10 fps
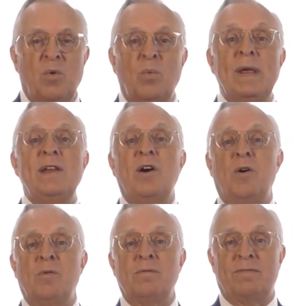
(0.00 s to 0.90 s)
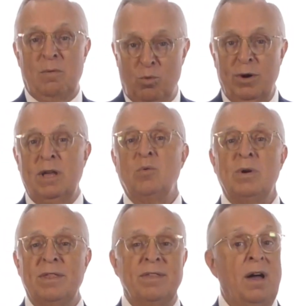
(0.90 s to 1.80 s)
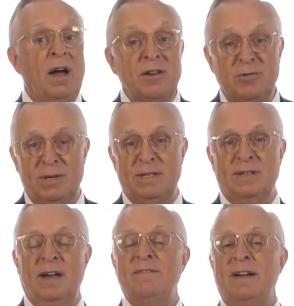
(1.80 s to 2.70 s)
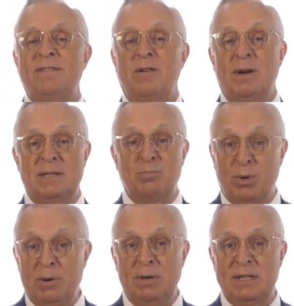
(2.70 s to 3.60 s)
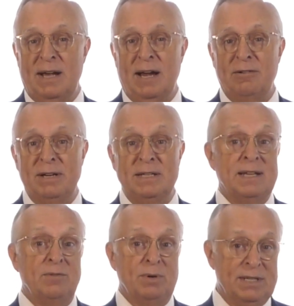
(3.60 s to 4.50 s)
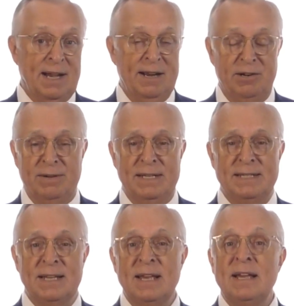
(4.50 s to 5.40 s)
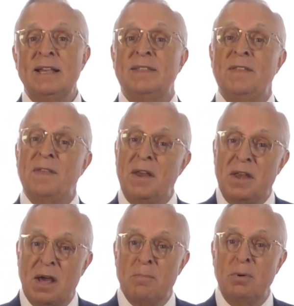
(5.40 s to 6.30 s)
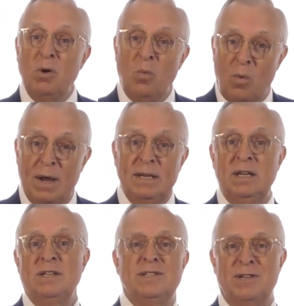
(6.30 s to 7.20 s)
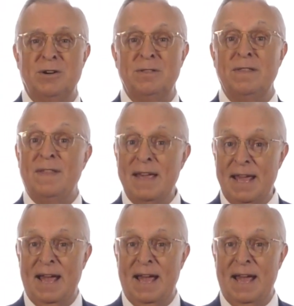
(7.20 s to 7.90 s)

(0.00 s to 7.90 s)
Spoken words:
We know from working with hundreds of FRS pre-retirees and retirees that the number one concern that they